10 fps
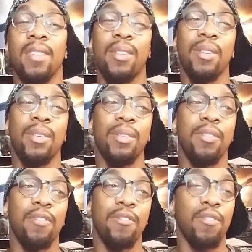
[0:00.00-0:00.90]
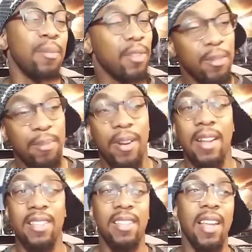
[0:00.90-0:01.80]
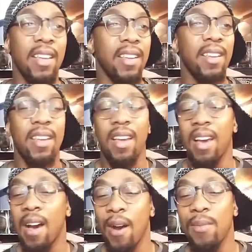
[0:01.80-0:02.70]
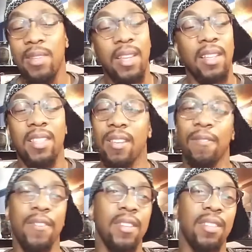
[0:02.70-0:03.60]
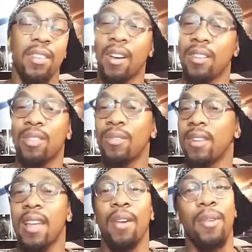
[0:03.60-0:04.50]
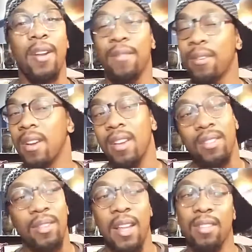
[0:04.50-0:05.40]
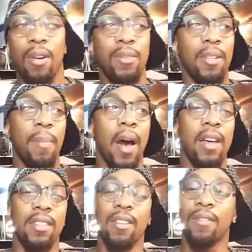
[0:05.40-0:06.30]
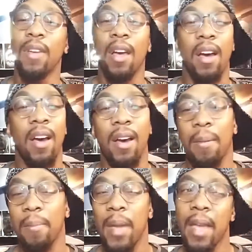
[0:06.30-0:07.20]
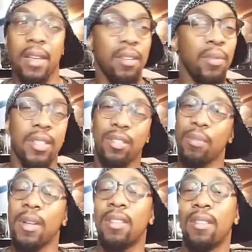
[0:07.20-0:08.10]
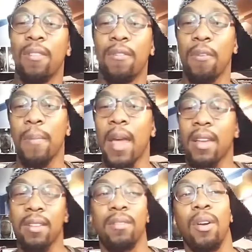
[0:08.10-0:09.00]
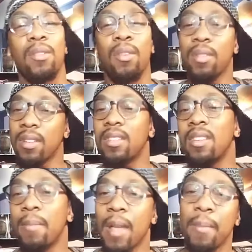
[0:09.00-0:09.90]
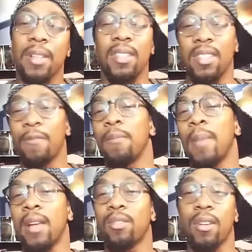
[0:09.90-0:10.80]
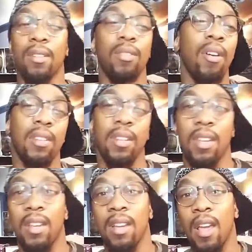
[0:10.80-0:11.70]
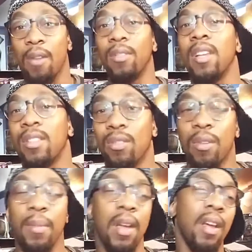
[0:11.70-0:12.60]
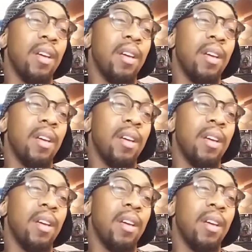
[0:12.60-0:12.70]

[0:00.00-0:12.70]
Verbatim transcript: So, for the most part, I did like it. I always like seeing Fitz on screen now, whatever, so that's always a positive. Mac, there wasn't too much for Mac and Yo-Yo. You didn't see them that much, except for Mac trying to talk to the kid and relate to him.